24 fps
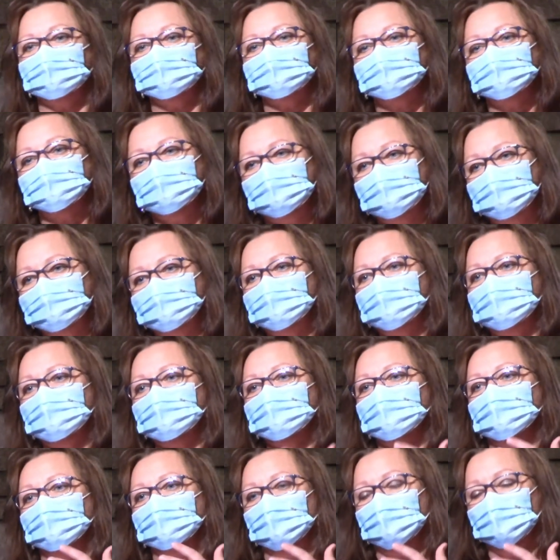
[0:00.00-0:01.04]
of
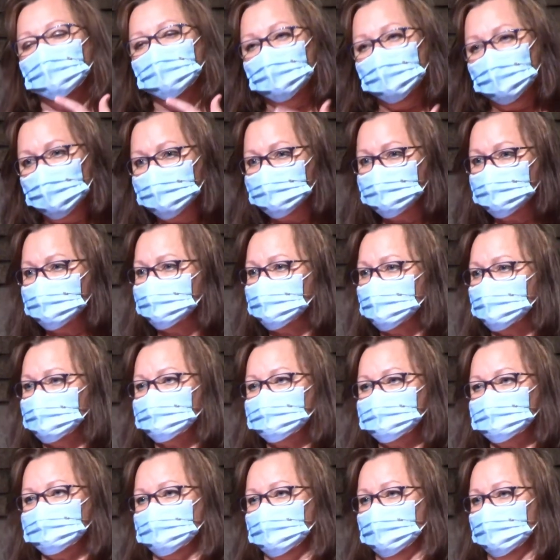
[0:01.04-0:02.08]
giving all of
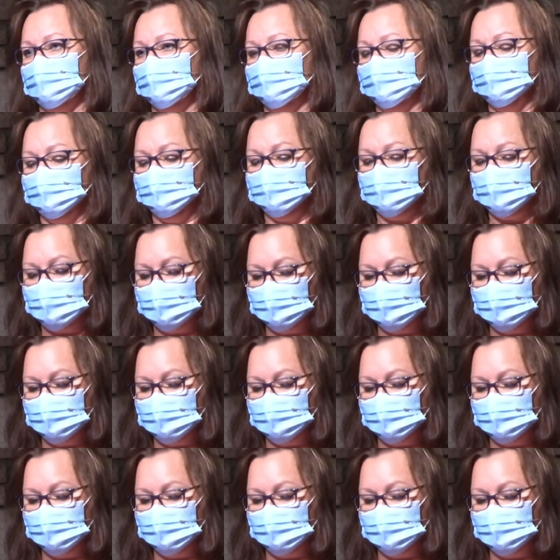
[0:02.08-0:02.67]
yourself